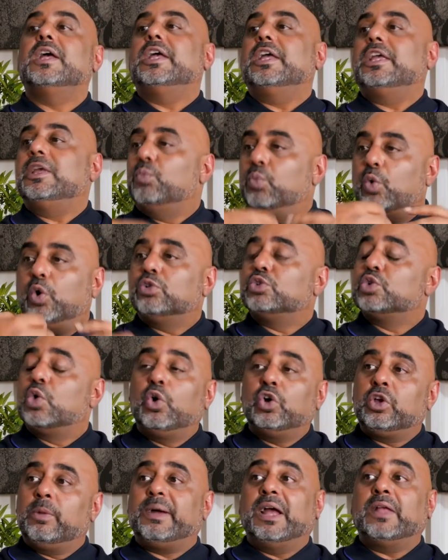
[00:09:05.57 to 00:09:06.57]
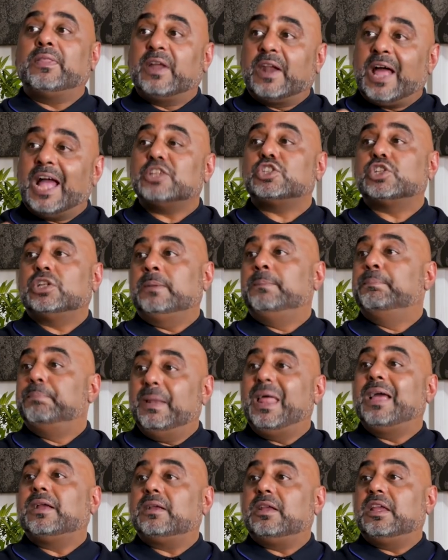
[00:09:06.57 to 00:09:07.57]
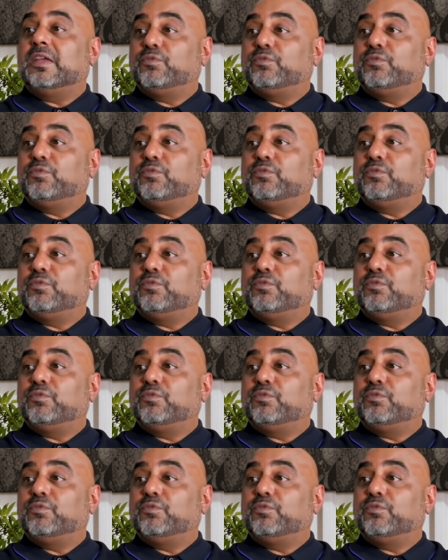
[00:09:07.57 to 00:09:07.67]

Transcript: It won't talk about that actually black,